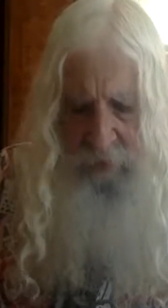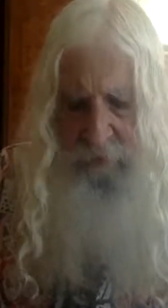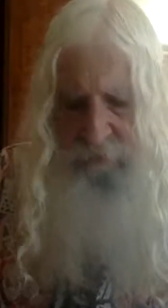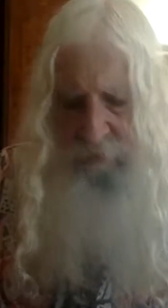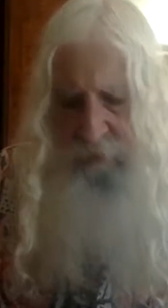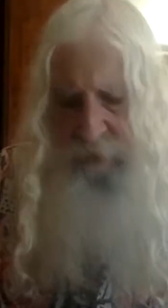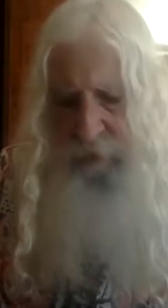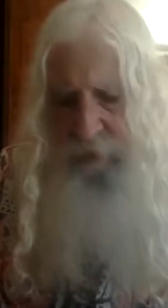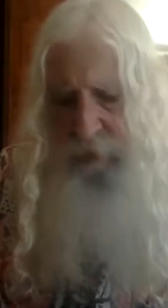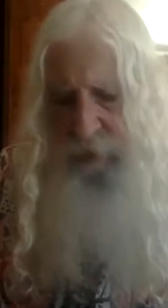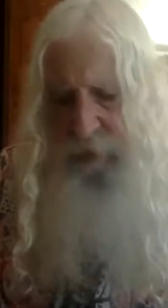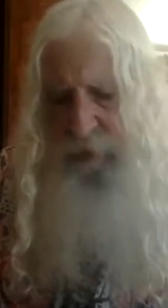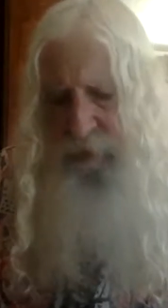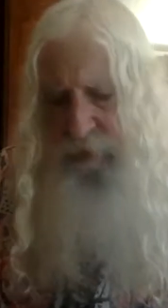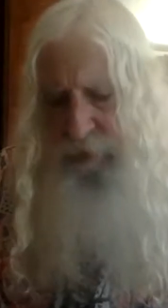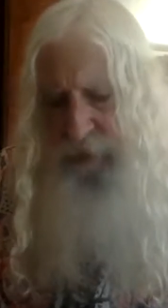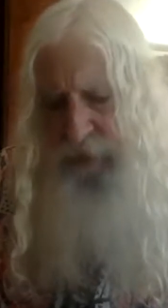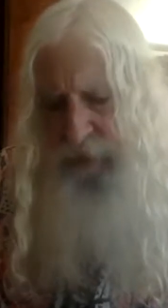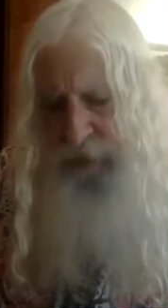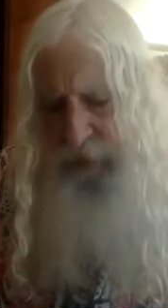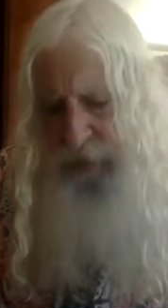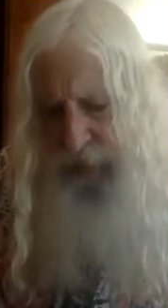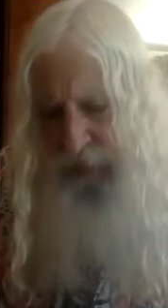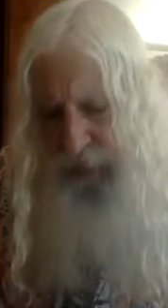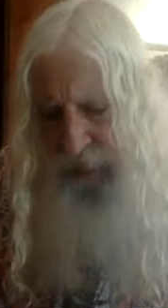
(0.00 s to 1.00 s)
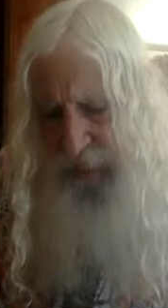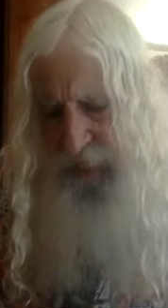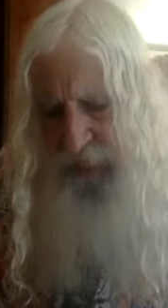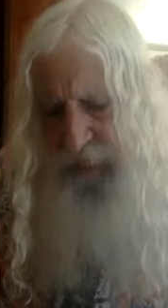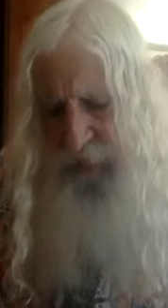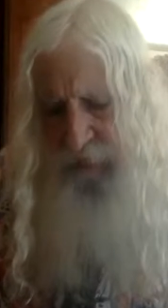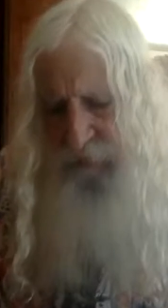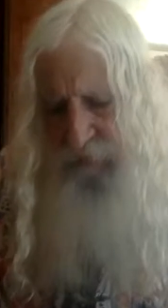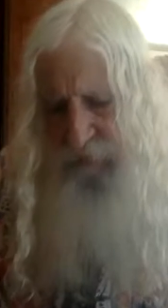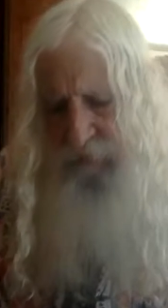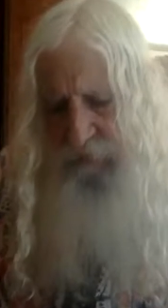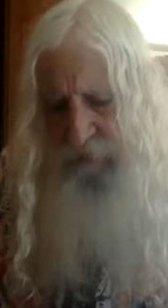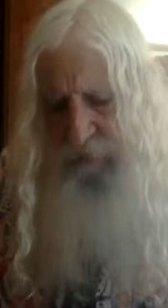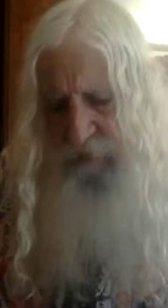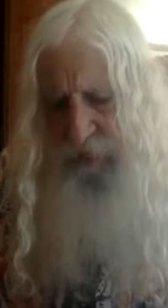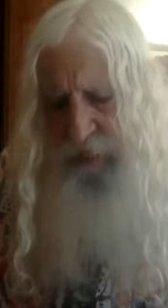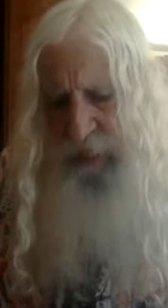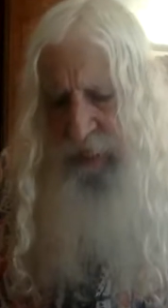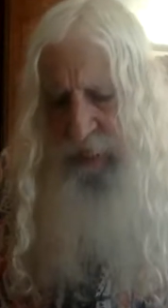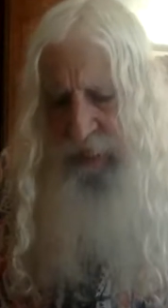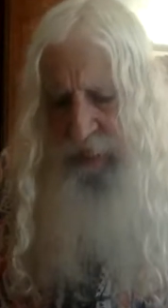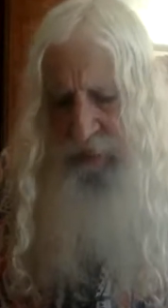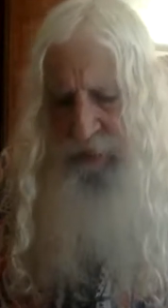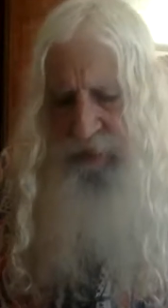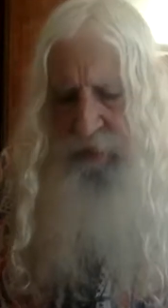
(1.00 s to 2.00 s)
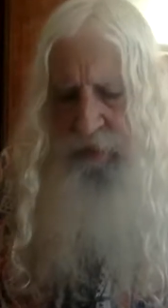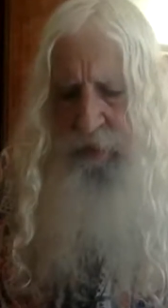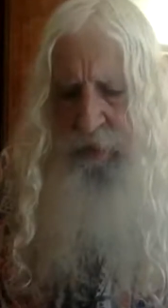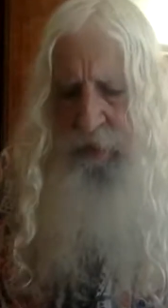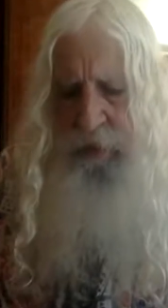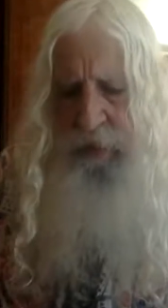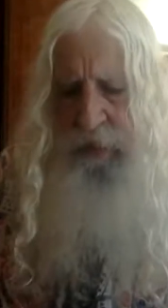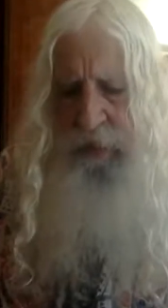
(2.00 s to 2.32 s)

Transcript: From the beginning of creation,